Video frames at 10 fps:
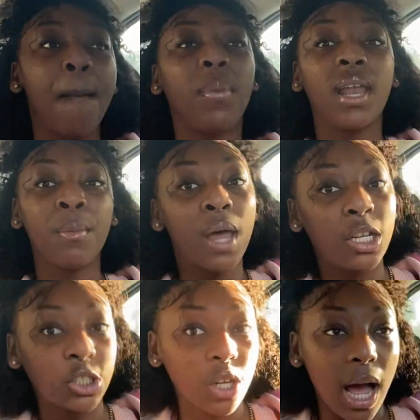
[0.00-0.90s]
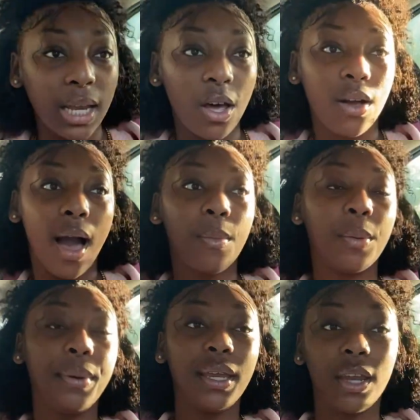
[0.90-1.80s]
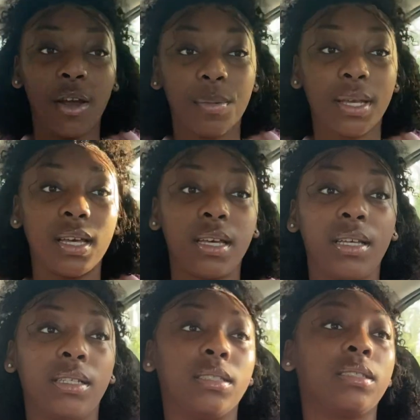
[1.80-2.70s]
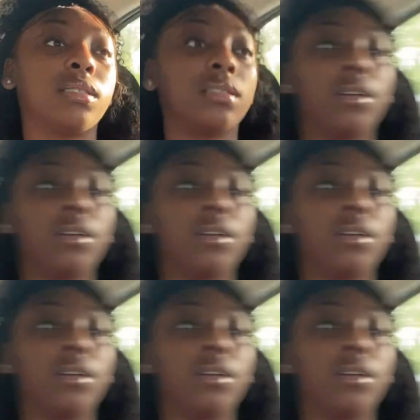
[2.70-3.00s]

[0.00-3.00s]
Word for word: but I'm not sure how long I'm going to be there, because,